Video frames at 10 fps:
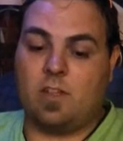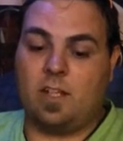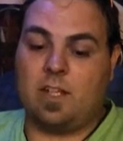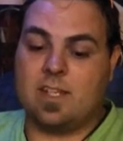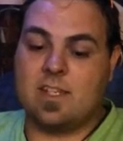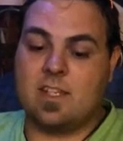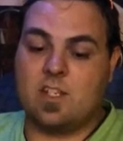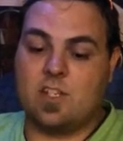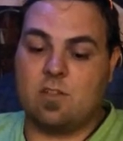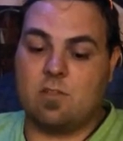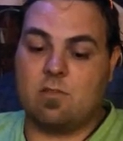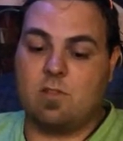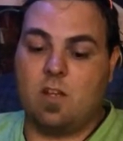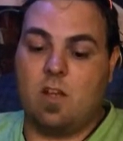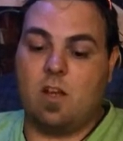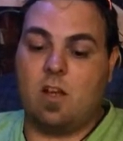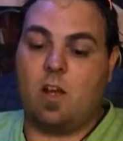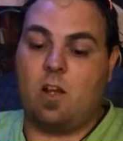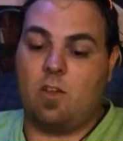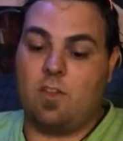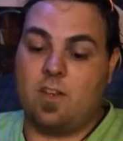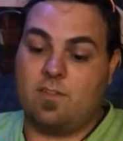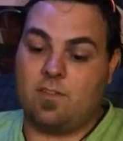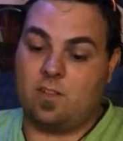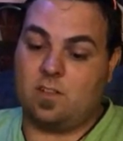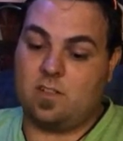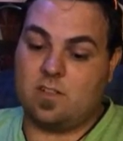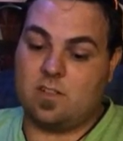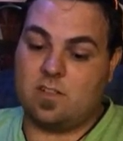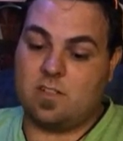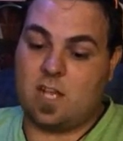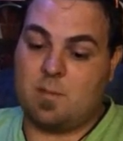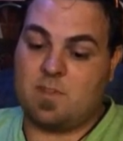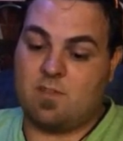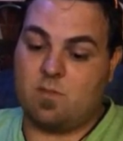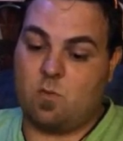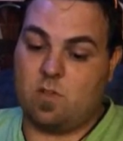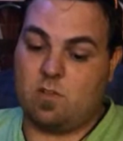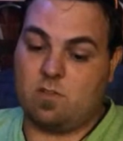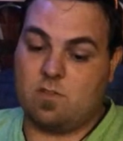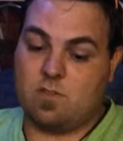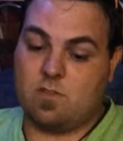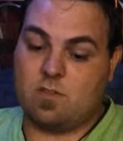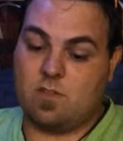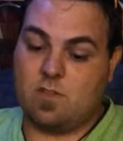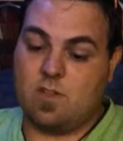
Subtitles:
and then it gets into all the different types of oils.